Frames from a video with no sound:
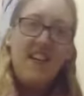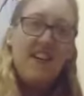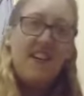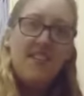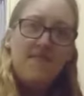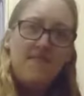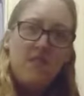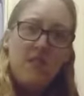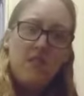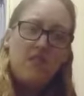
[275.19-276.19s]
I've
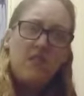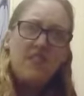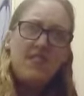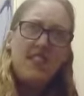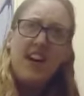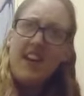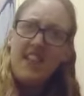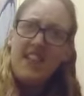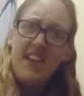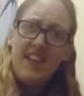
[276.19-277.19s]

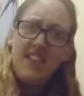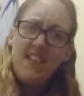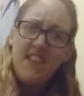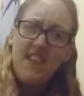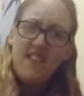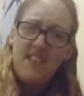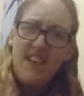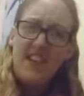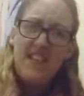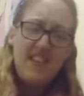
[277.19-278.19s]
decided,
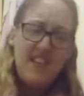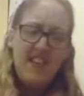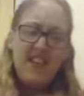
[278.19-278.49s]
decided